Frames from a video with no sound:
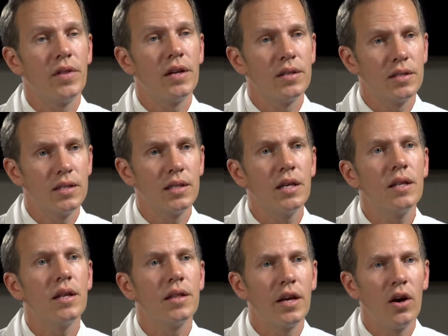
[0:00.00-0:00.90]
they see
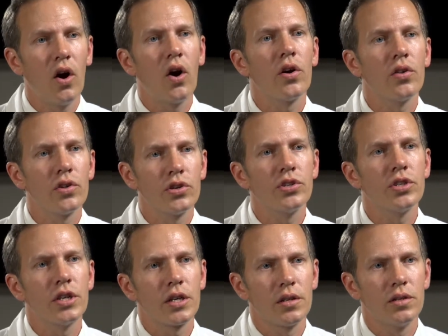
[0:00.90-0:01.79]
that they are
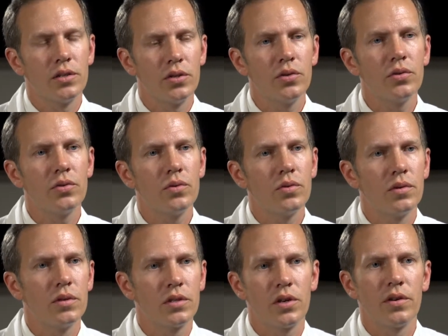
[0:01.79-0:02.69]
allergic
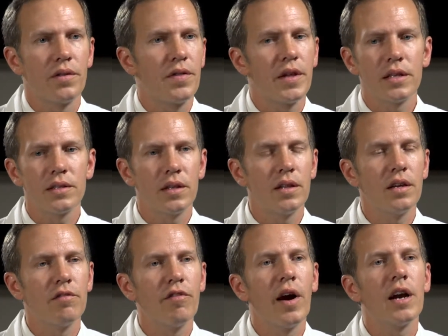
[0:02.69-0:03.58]
to certain things in
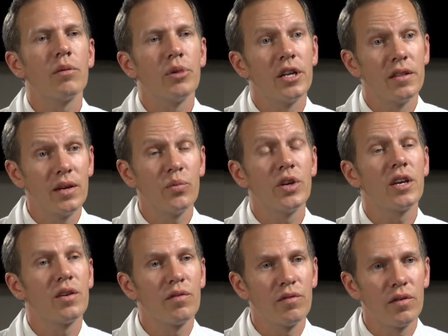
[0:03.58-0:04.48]
the environment, then we
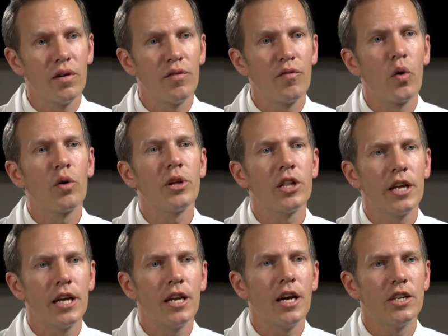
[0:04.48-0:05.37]
can
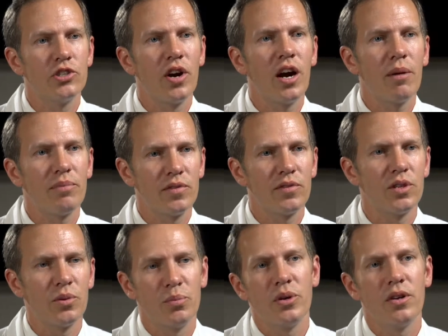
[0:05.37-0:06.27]
formulate a drop
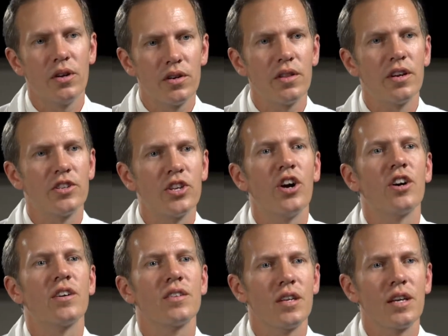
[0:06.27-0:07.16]
to put under their
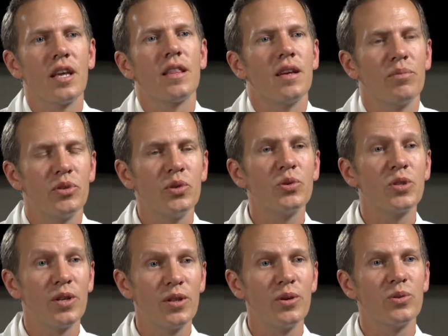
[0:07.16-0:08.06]
tongue to get them
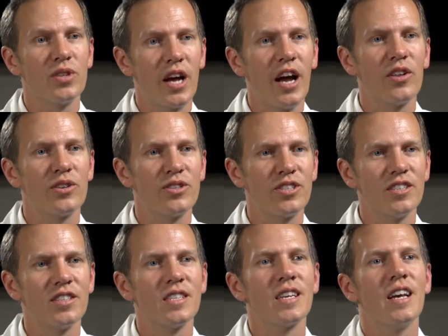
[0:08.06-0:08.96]
used to those
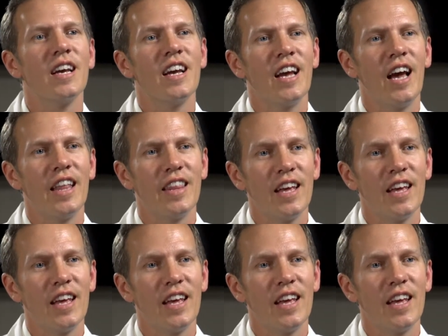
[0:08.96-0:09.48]
allergens and